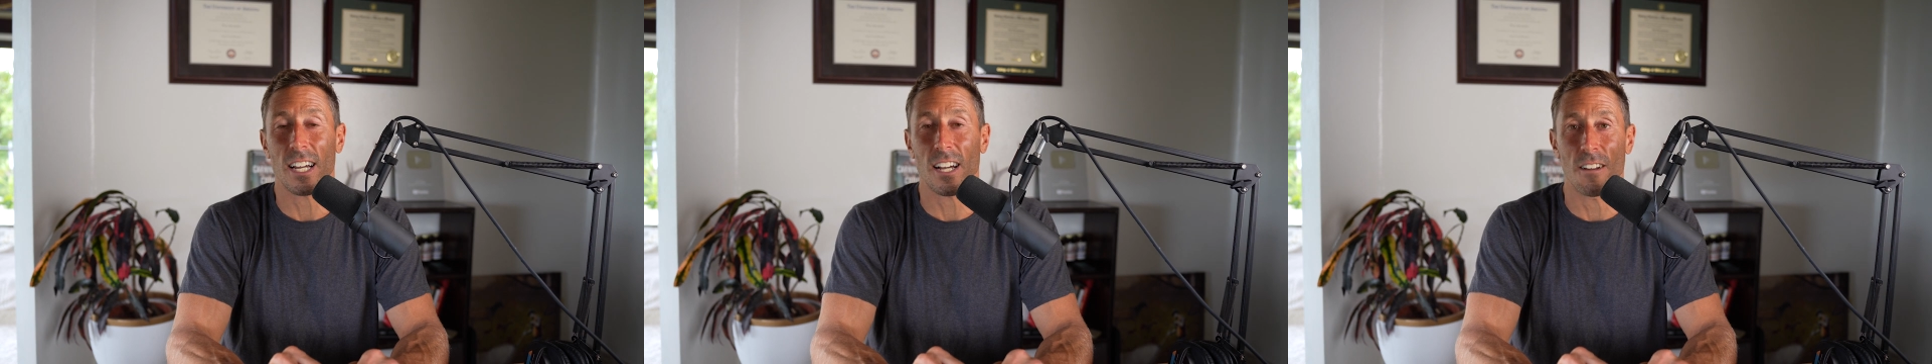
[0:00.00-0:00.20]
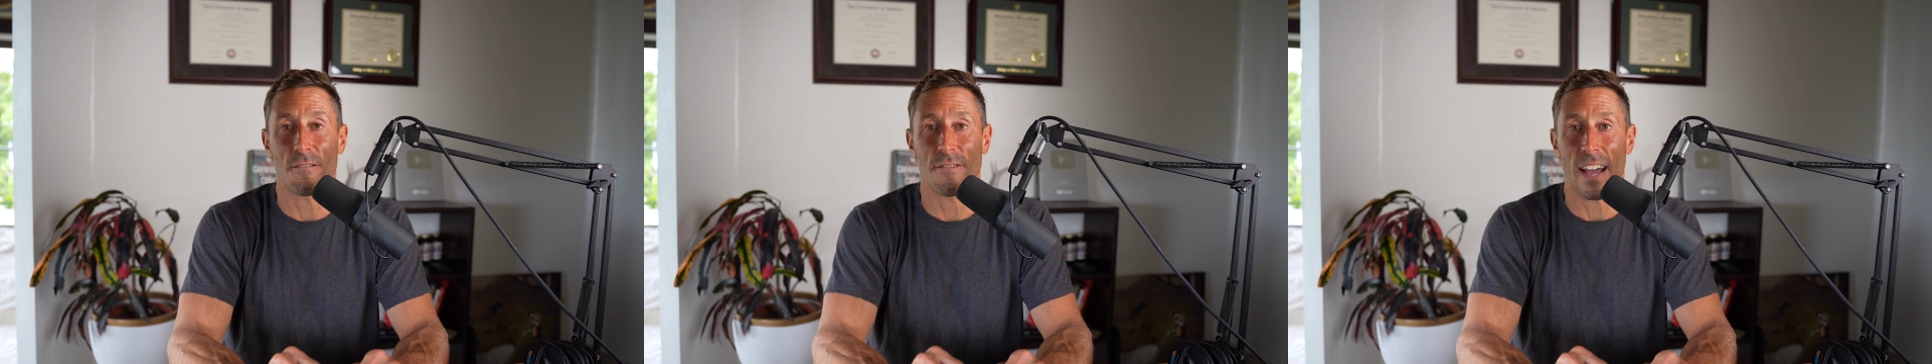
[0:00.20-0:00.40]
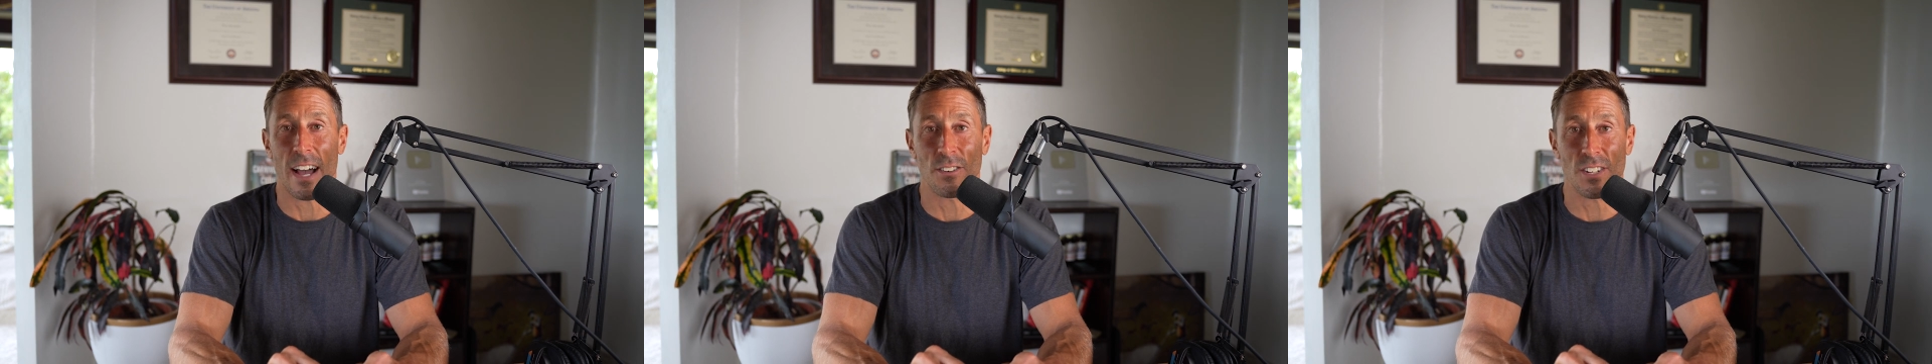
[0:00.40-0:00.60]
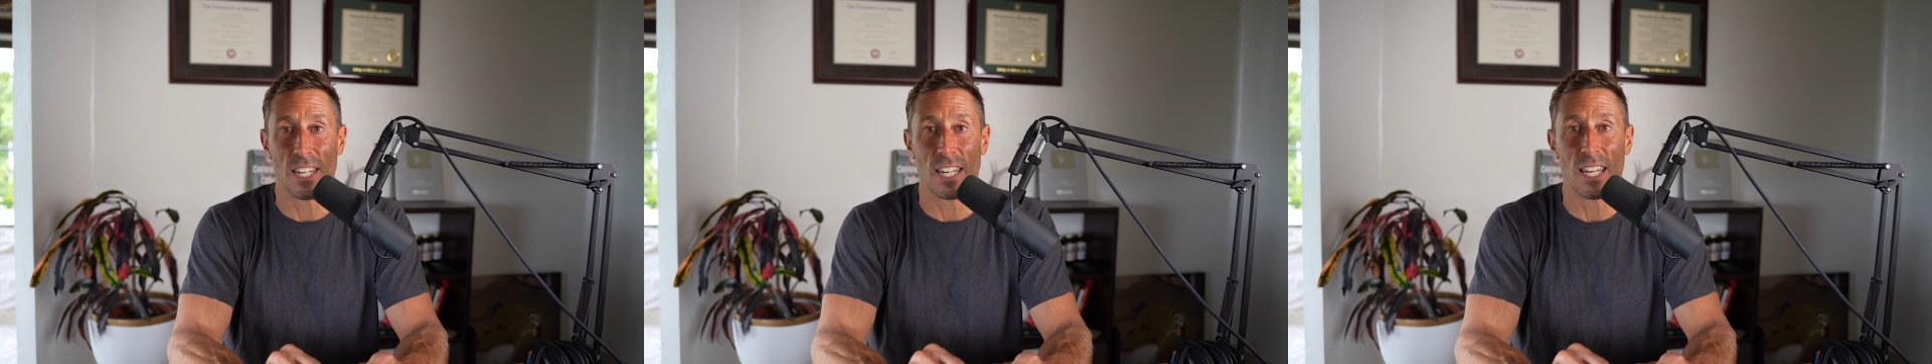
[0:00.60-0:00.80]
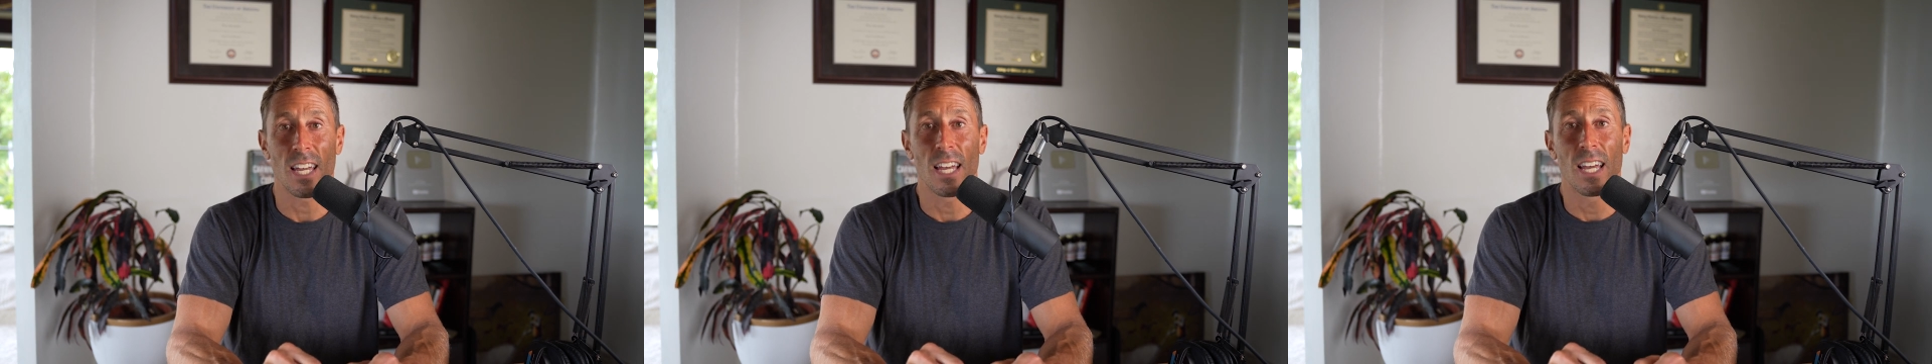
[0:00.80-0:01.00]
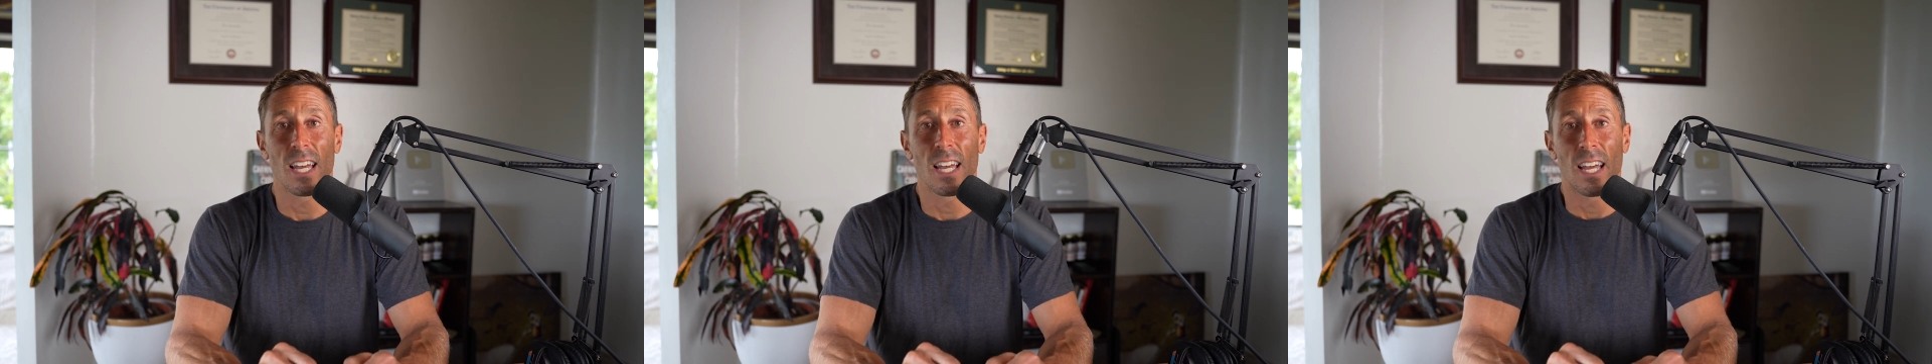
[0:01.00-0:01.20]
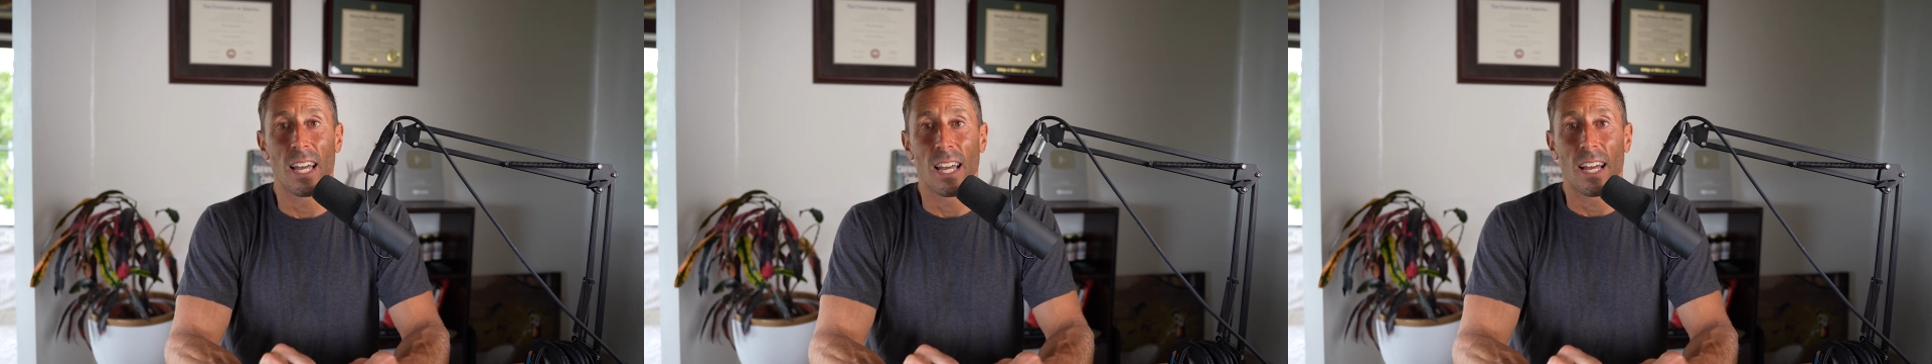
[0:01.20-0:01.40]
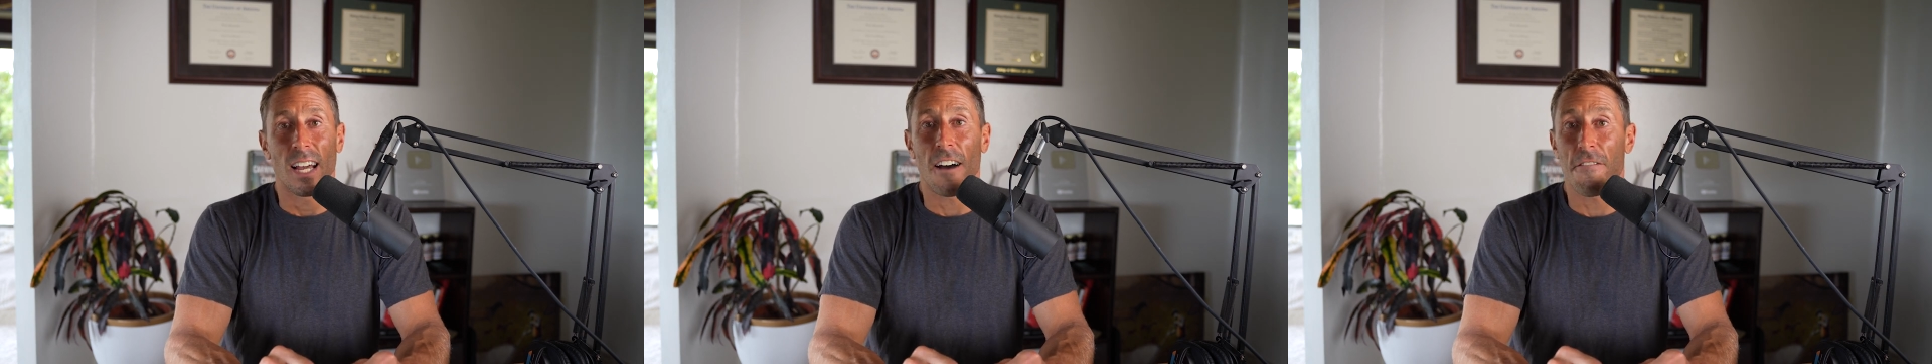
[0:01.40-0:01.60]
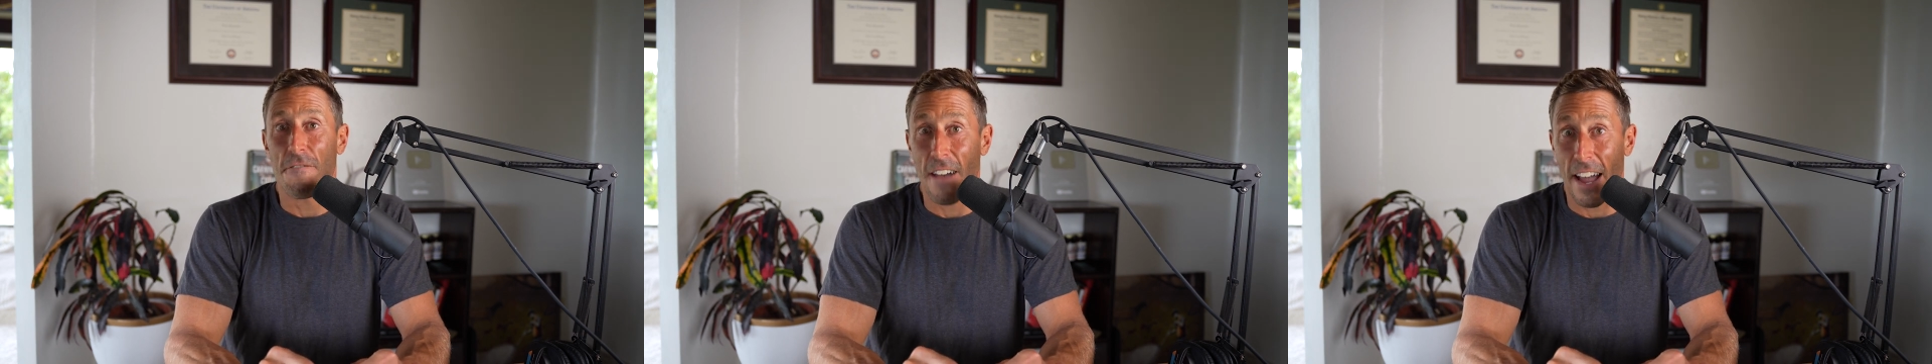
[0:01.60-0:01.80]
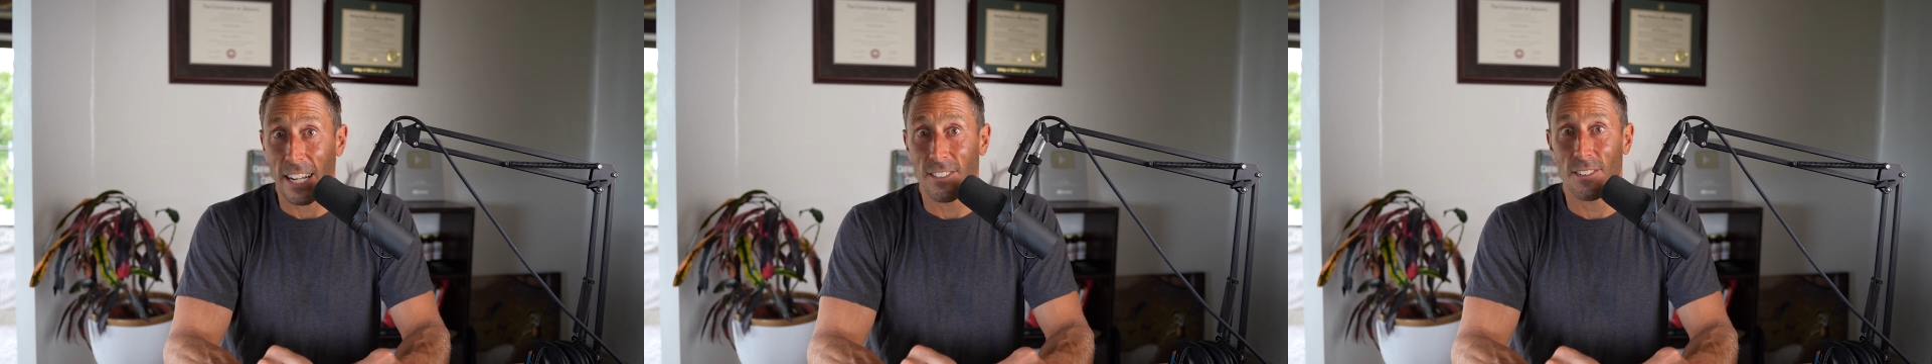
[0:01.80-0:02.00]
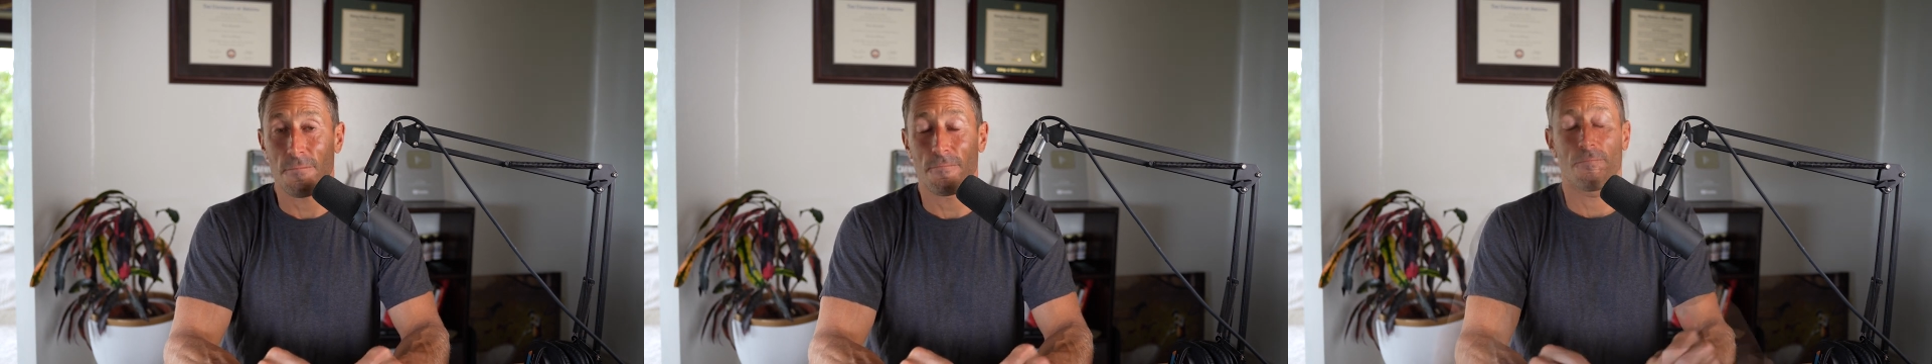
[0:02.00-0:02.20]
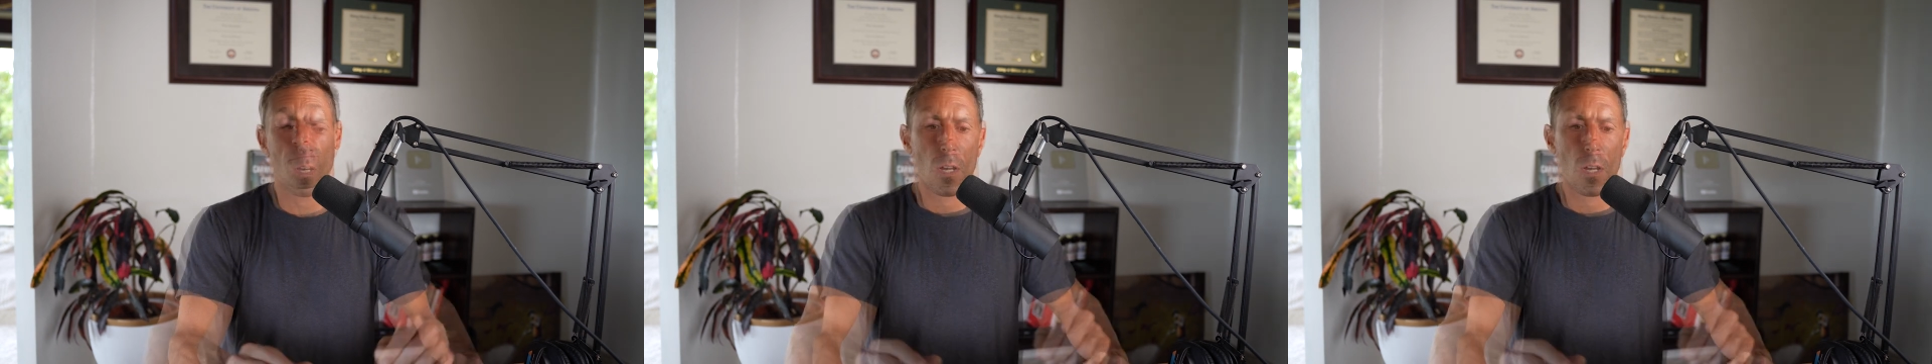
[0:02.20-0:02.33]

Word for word: a confounding effect.